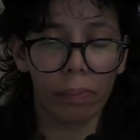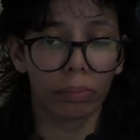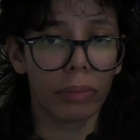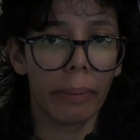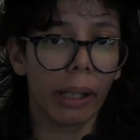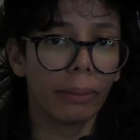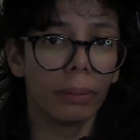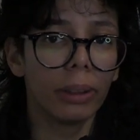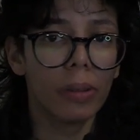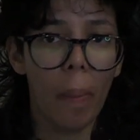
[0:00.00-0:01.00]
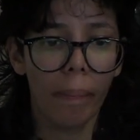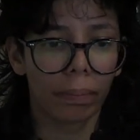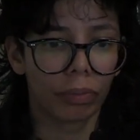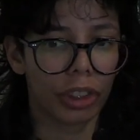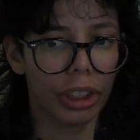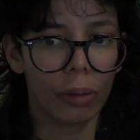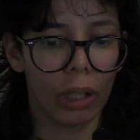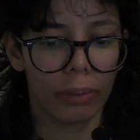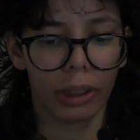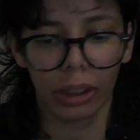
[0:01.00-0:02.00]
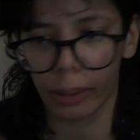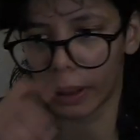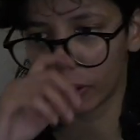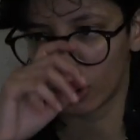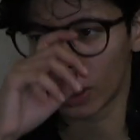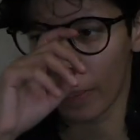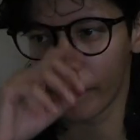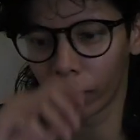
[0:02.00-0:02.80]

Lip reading: my mom maybe didn't want me to come out this way.